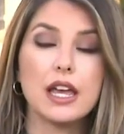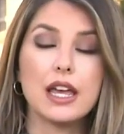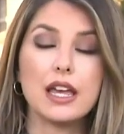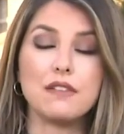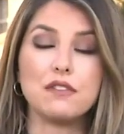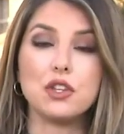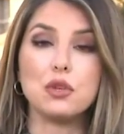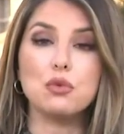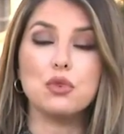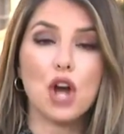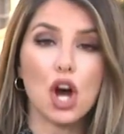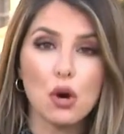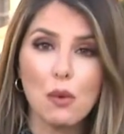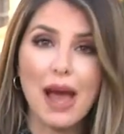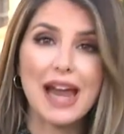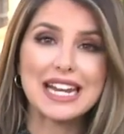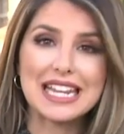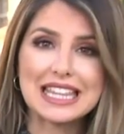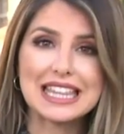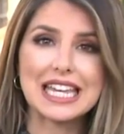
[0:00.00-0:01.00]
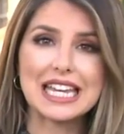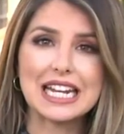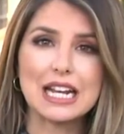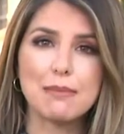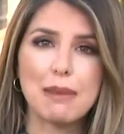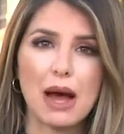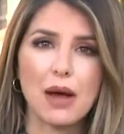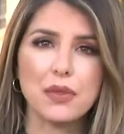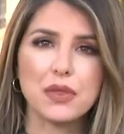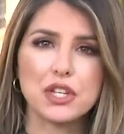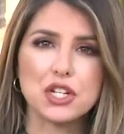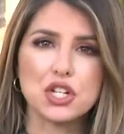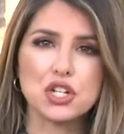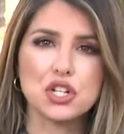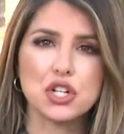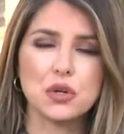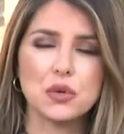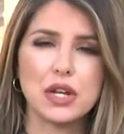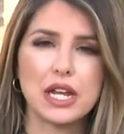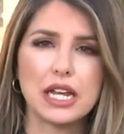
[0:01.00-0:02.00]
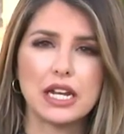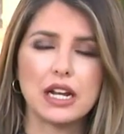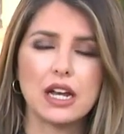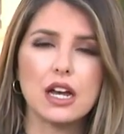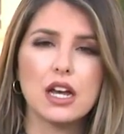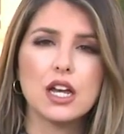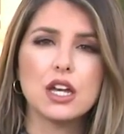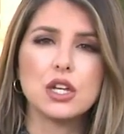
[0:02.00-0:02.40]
If you know anything about this shooting,